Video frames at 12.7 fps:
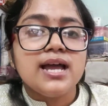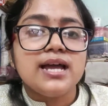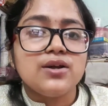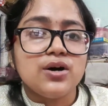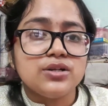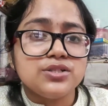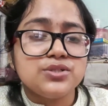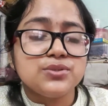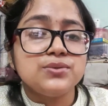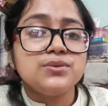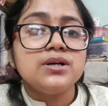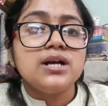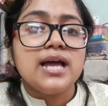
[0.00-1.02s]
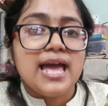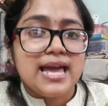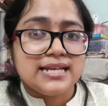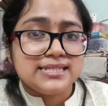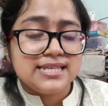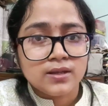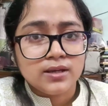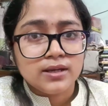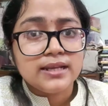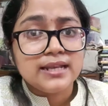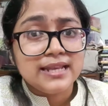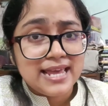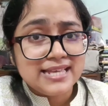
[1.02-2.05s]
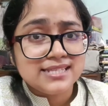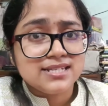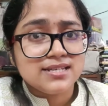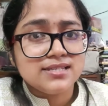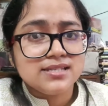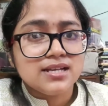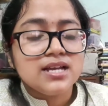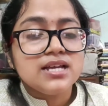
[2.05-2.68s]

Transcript: in order to excel next is